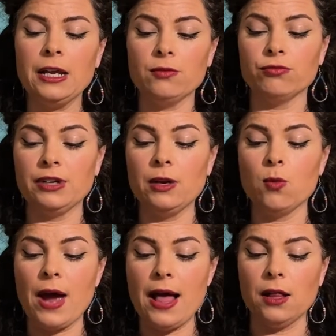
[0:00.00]
really
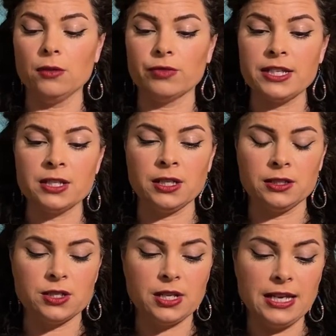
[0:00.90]
well written
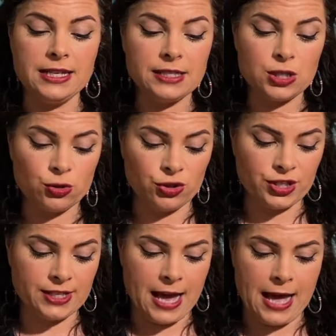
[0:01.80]
and easy to
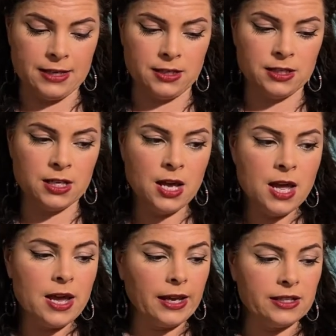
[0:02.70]
understand
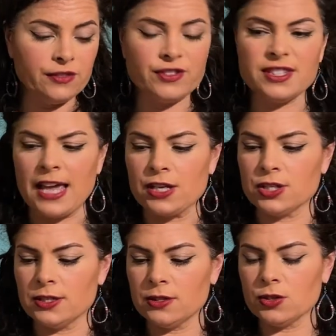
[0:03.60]
in different
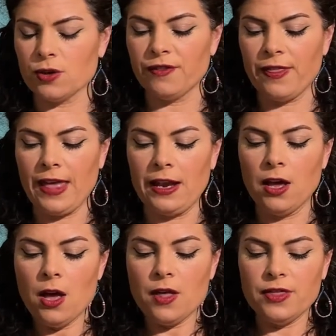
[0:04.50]
sections and stuff. And then
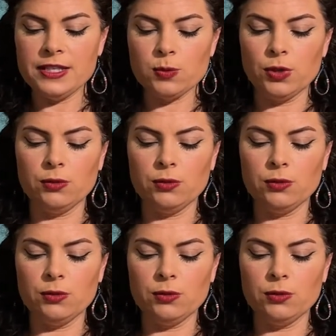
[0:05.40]
this one,